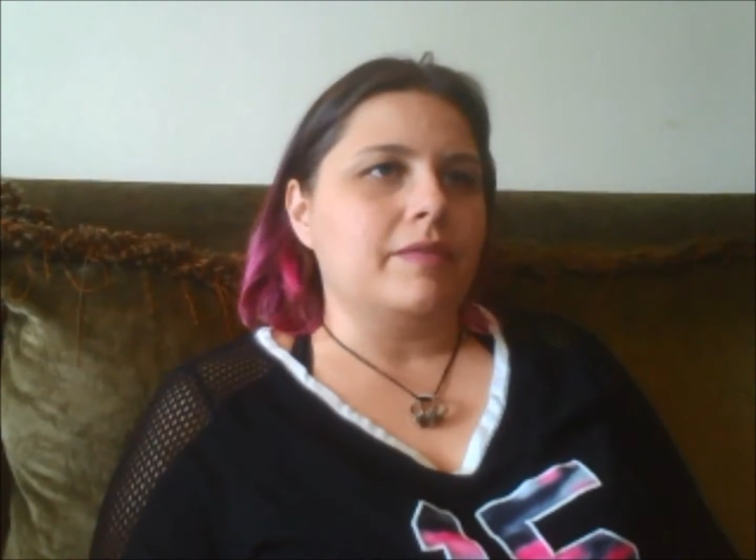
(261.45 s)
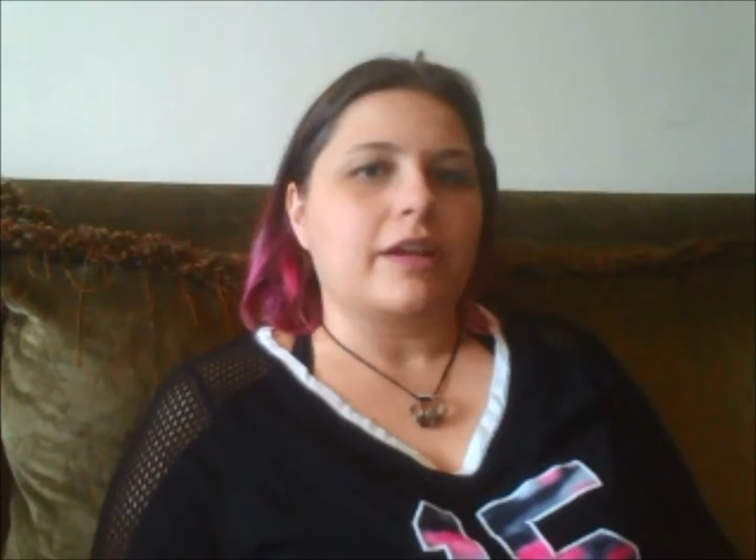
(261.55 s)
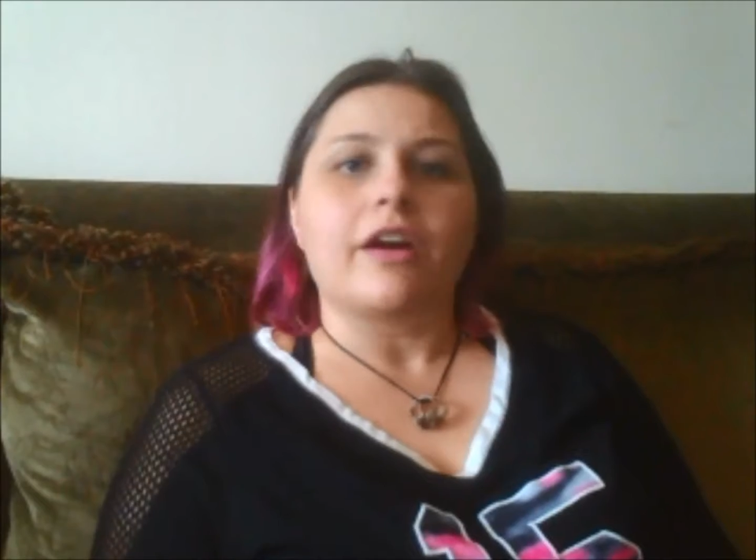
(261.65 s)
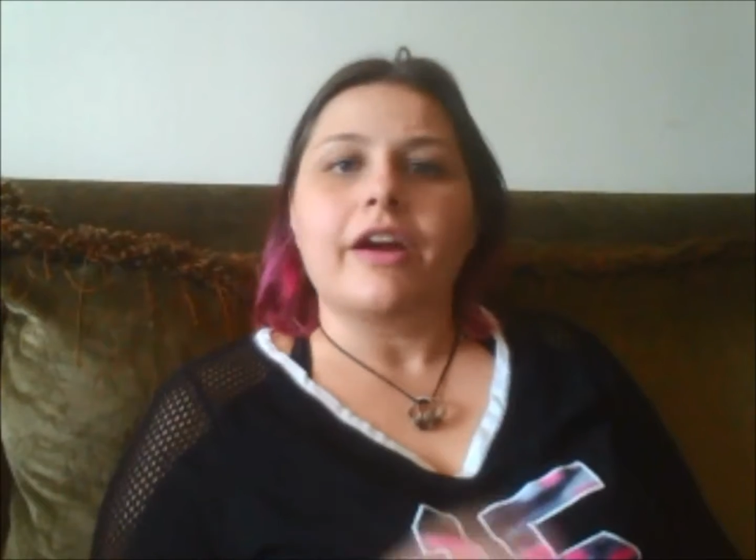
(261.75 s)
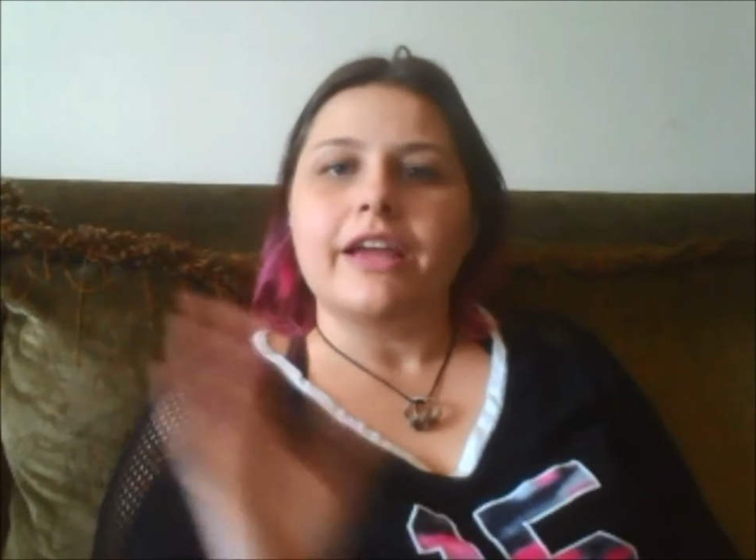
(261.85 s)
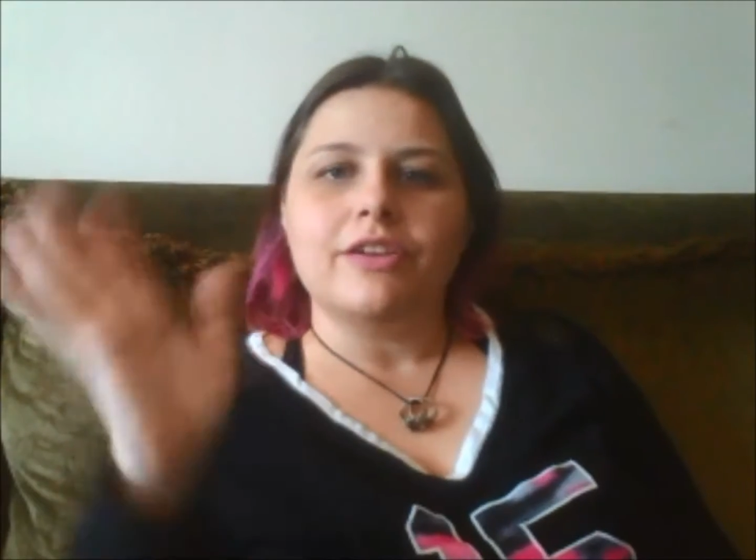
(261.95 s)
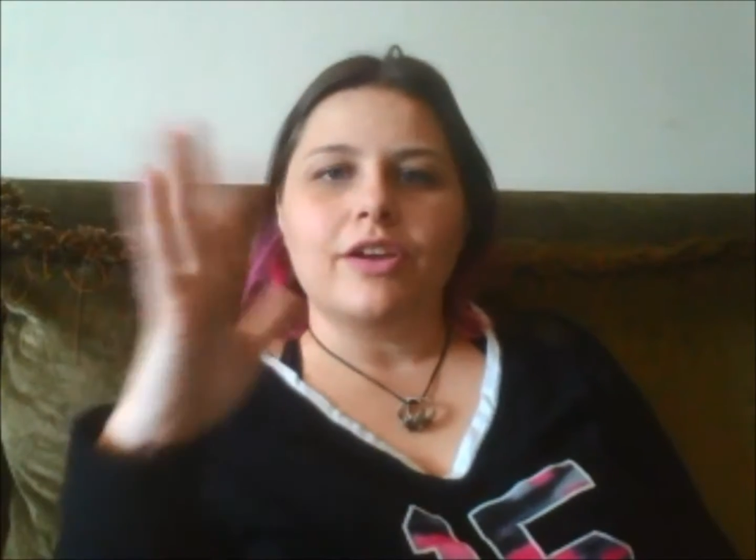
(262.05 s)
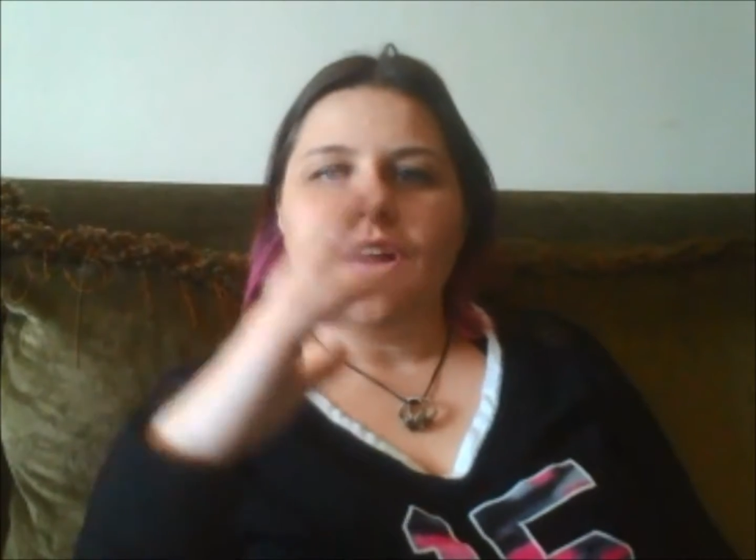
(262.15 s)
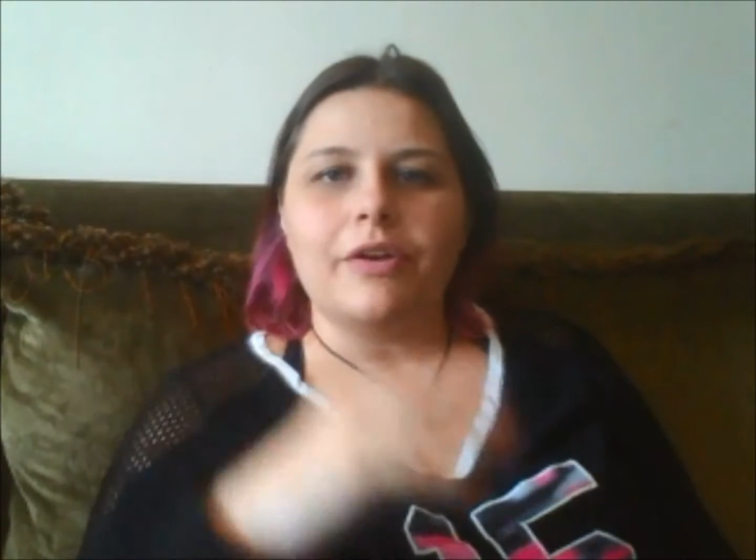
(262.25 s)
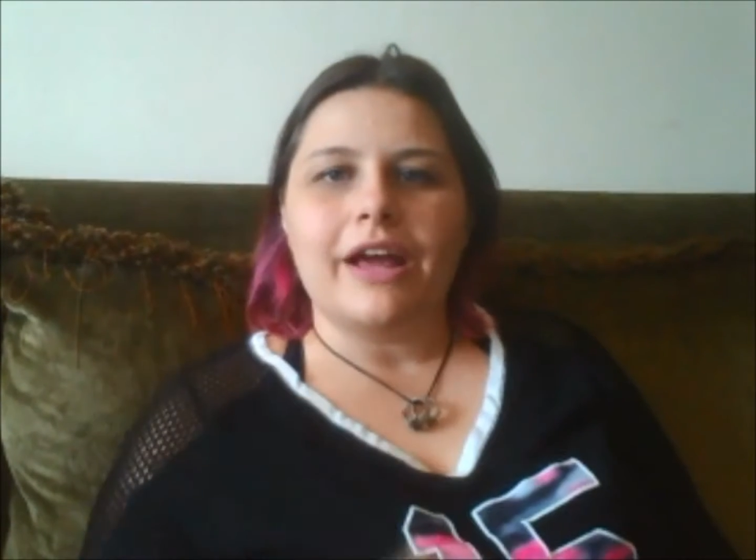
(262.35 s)
they're like, all right, you
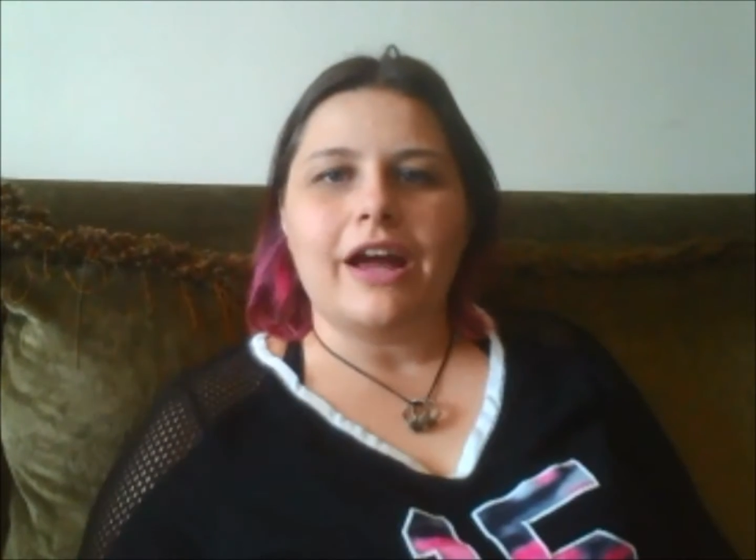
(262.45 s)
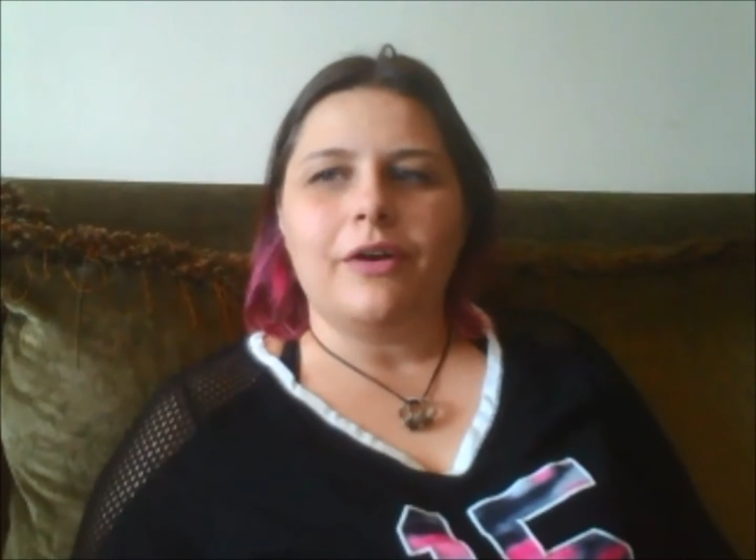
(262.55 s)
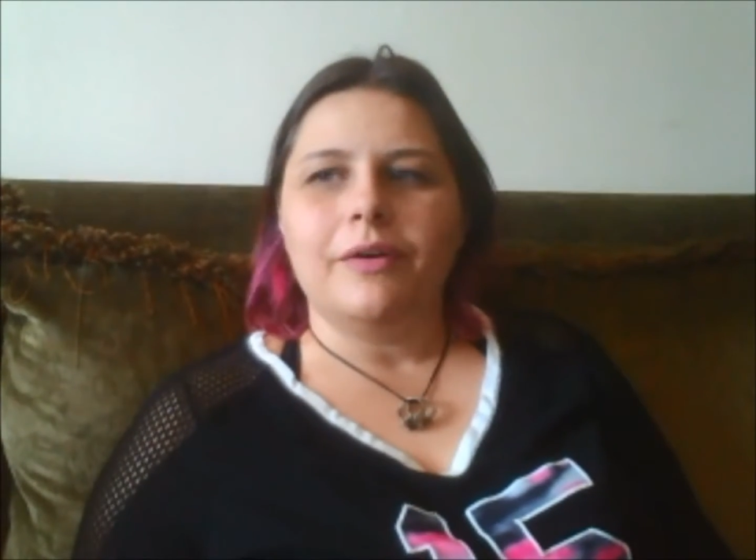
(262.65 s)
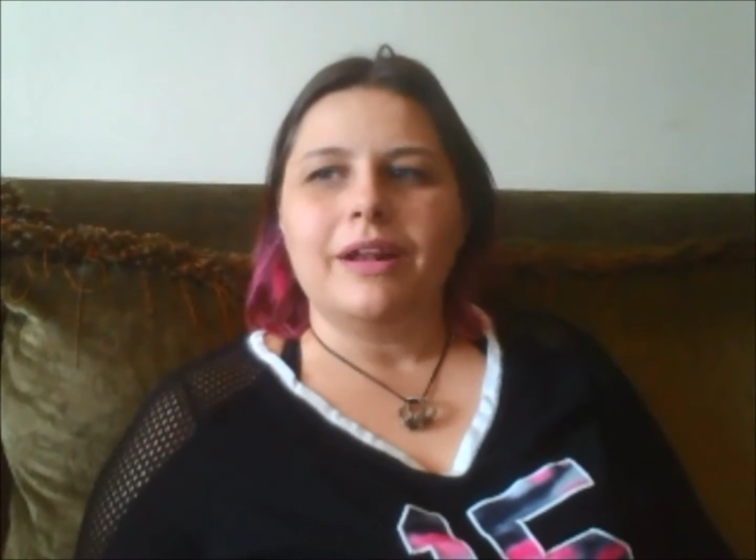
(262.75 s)
can go now.